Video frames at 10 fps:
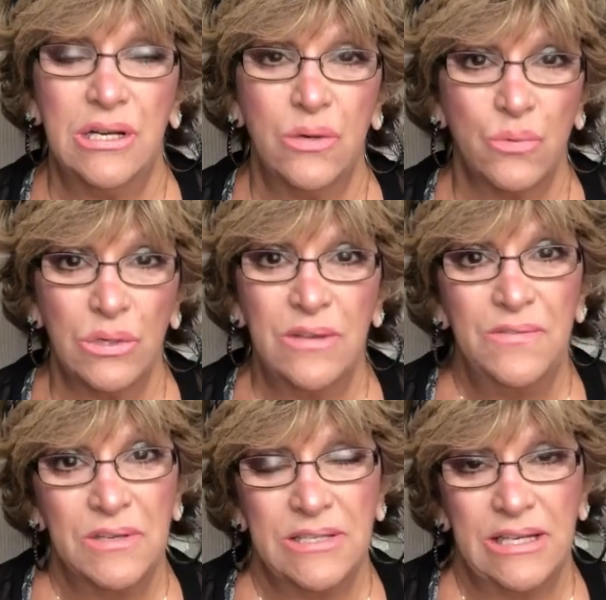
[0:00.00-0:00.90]
and it really
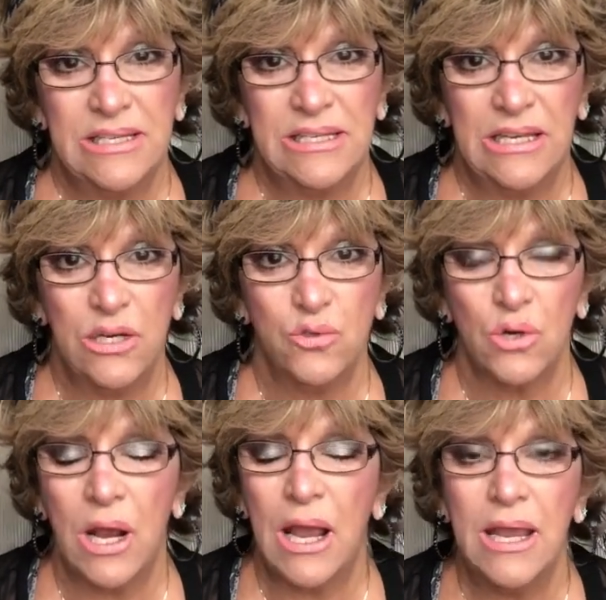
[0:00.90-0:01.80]
feels like it's getting
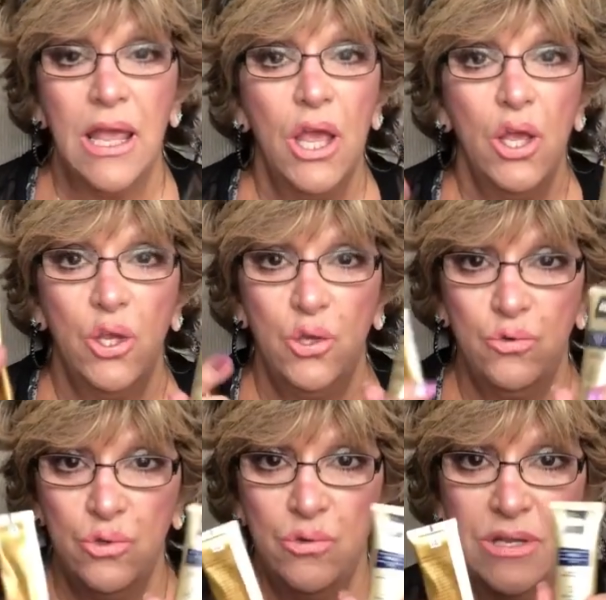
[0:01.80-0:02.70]
dry,
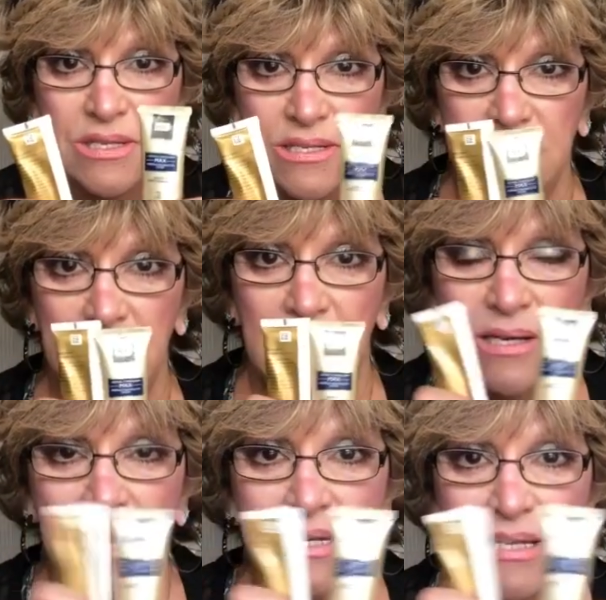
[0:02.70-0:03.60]
you do this
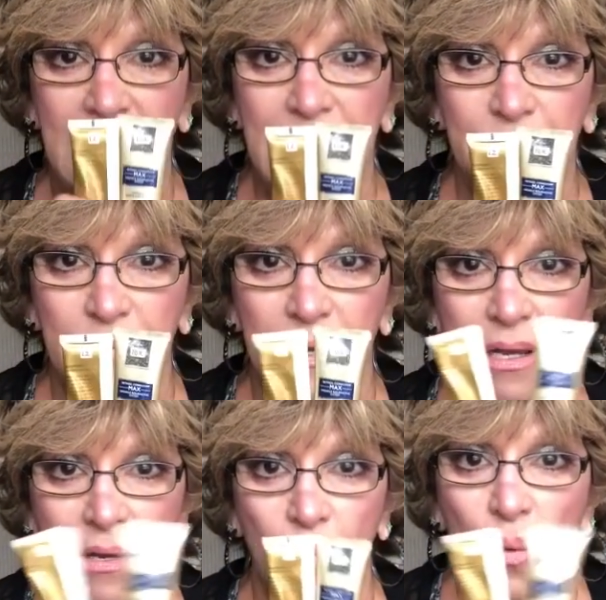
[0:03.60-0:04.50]
nighttime
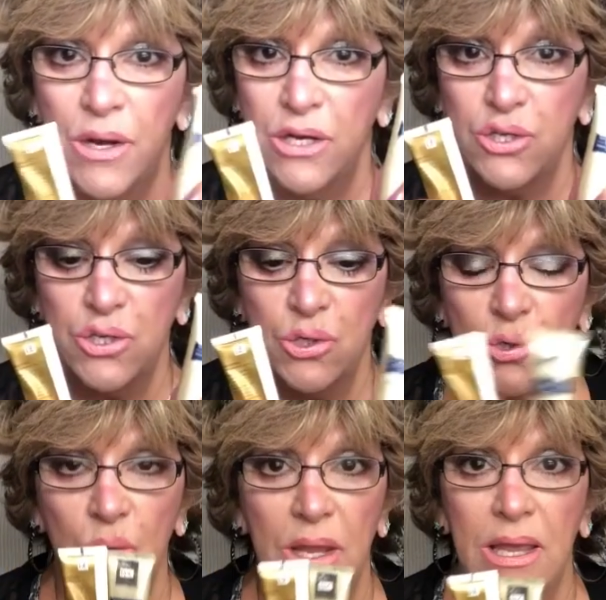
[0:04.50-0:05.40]
1 and
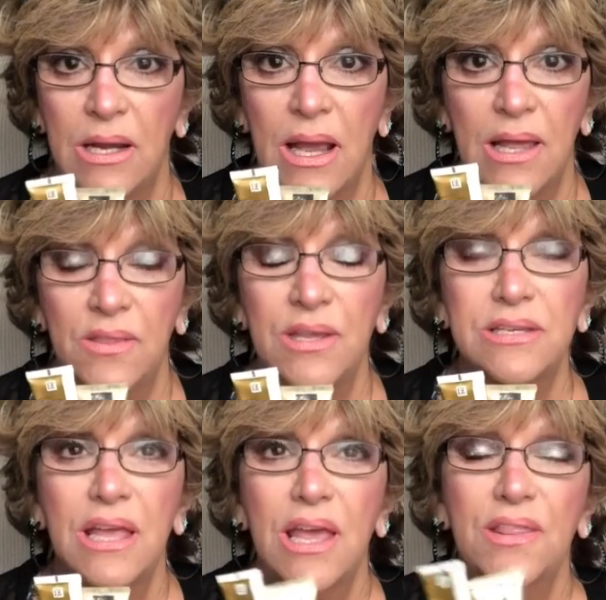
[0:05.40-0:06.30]
2. And
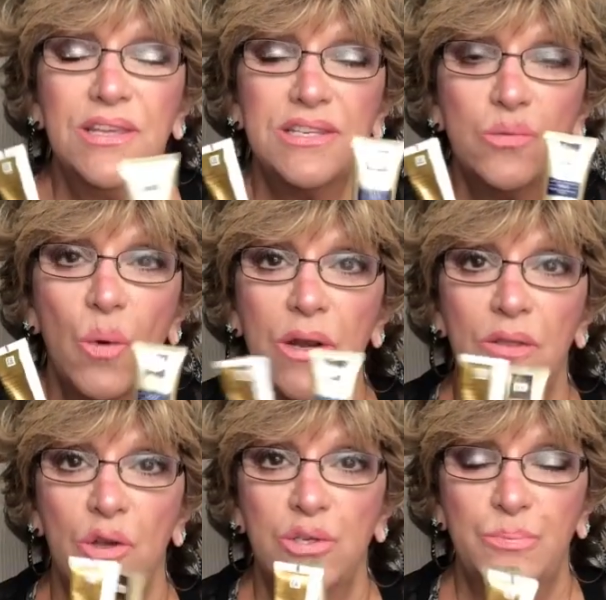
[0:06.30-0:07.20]
this is one
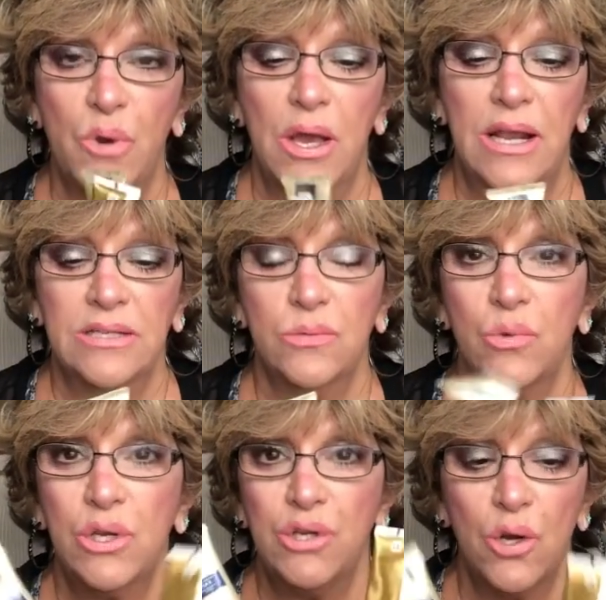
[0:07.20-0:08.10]
of those products
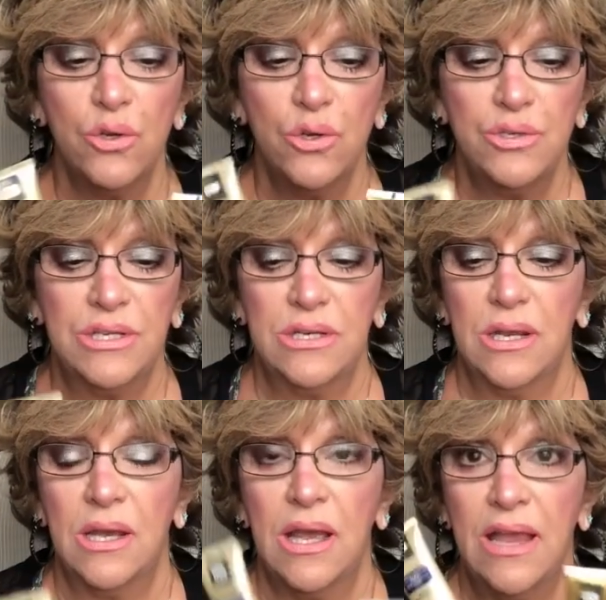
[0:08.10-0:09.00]
where you don't use
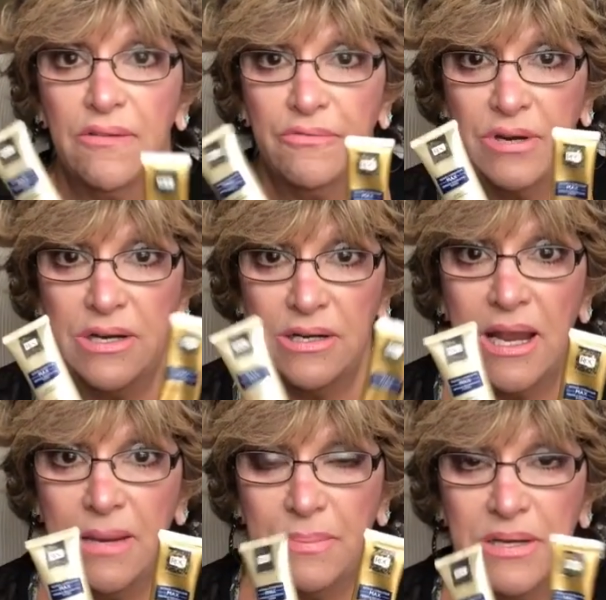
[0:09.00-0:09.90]
it every
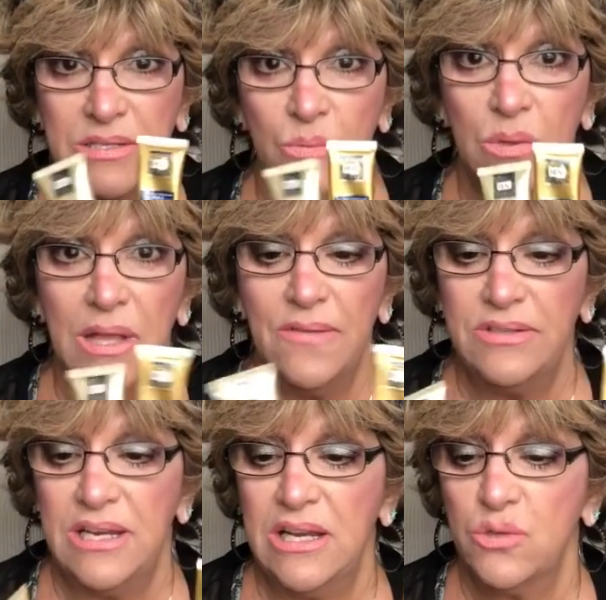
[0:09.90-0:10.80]
night because it will have
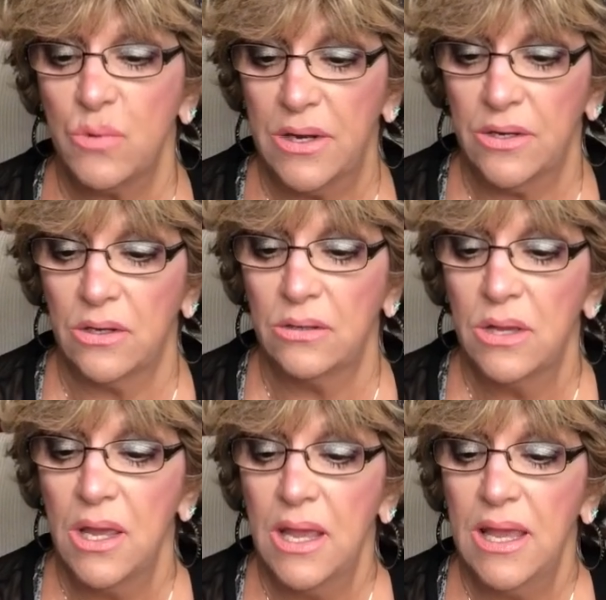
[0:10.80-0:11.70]
a tendency. It's retinol
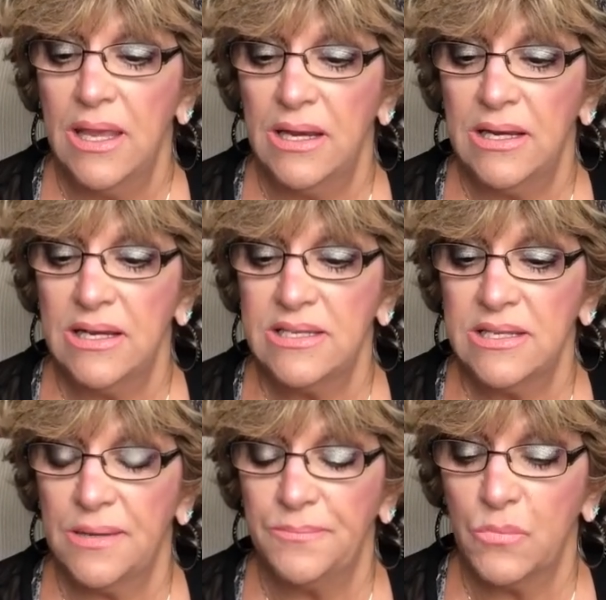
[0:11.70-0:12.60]
in it.
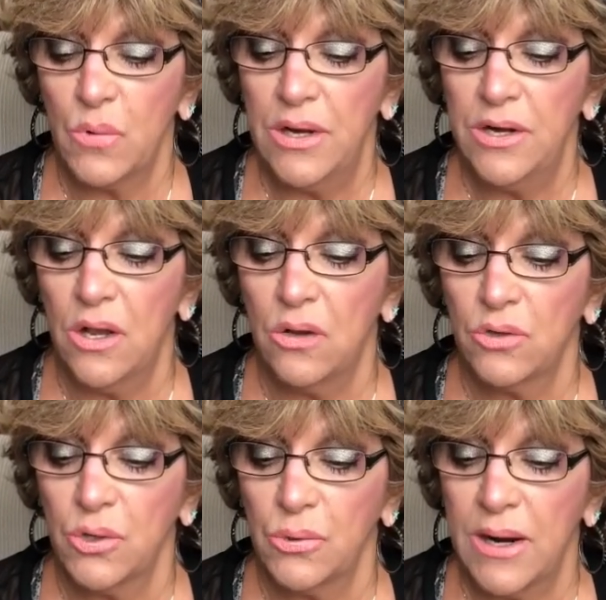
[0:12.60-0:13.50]
It's a
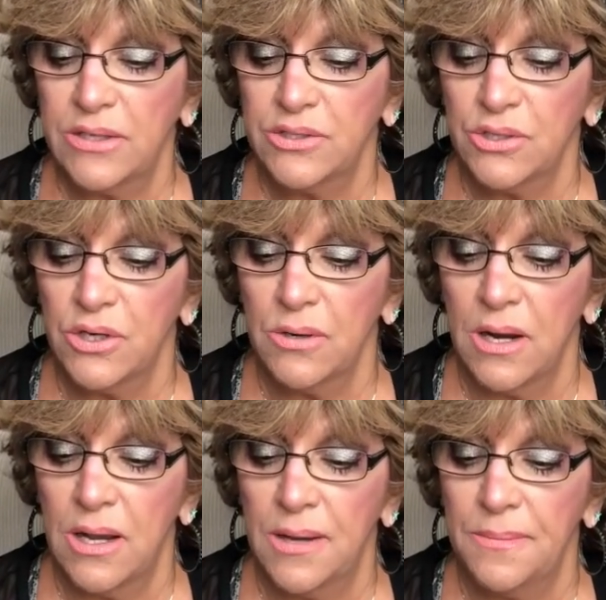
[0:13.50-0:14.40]
retinol corrector,